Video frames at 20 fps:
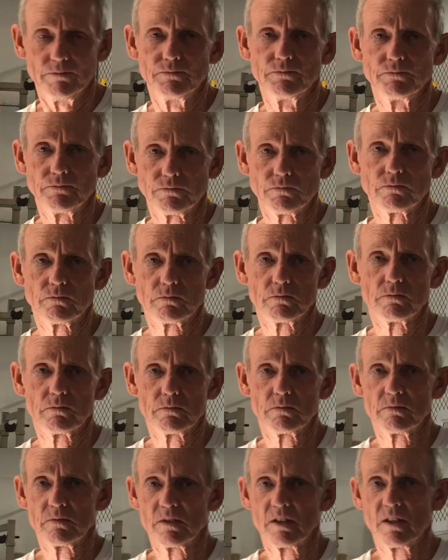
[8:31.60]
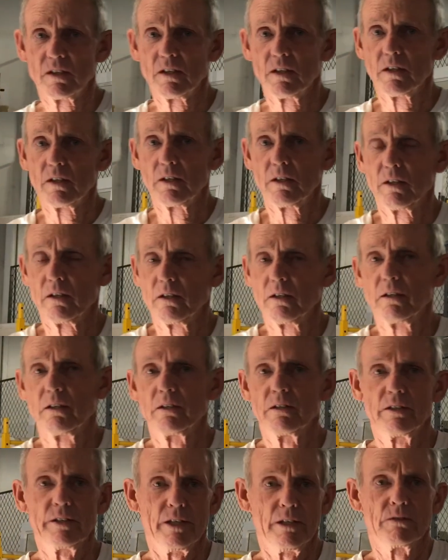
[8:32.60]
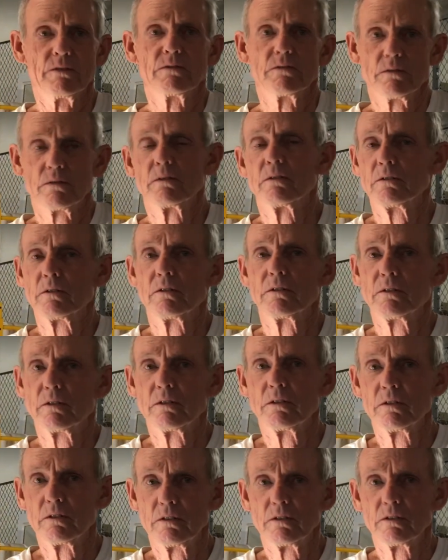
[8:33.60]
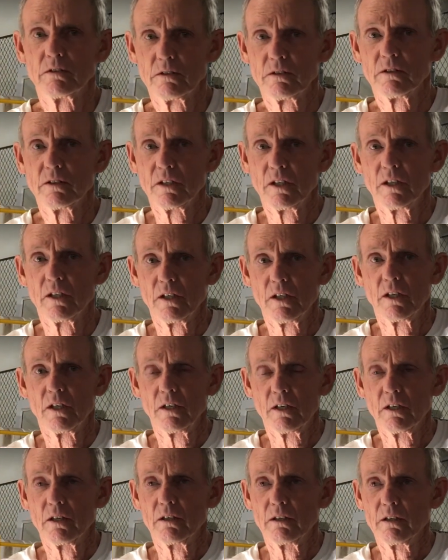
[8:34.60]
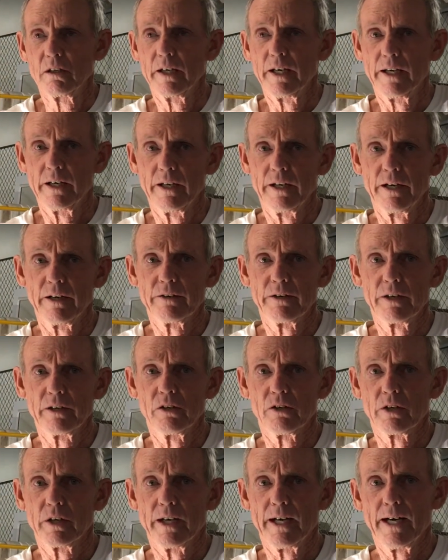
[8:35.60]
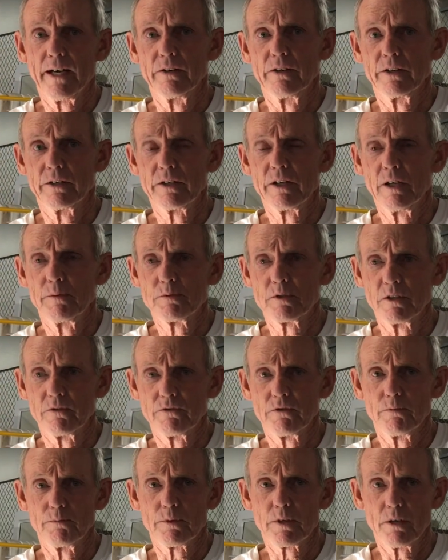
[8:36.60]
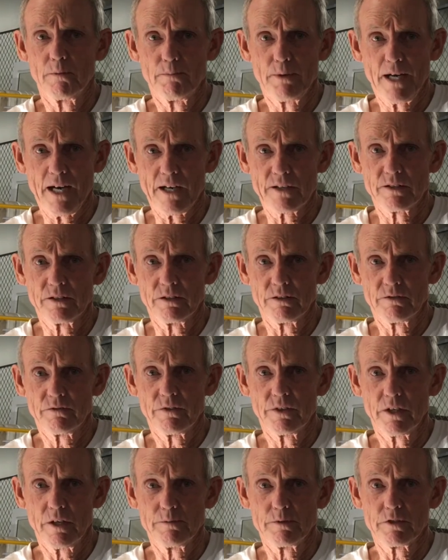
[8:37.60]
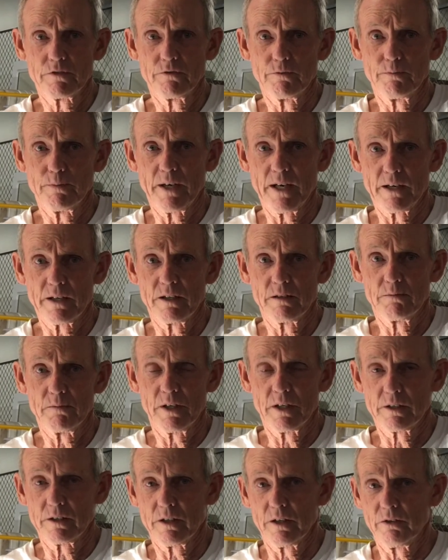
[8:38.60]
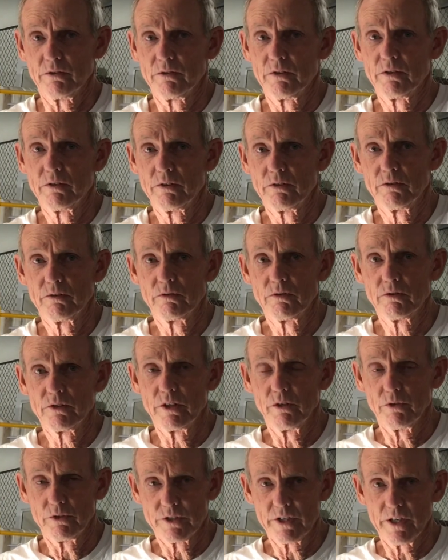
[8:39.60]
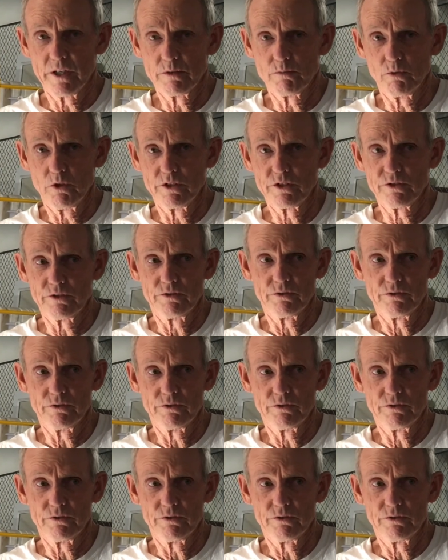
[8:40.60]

is just so critical, especially in this region. Okay. And anything you can add that keeps it from compacting, keeps it from packing back down, that retains moisture.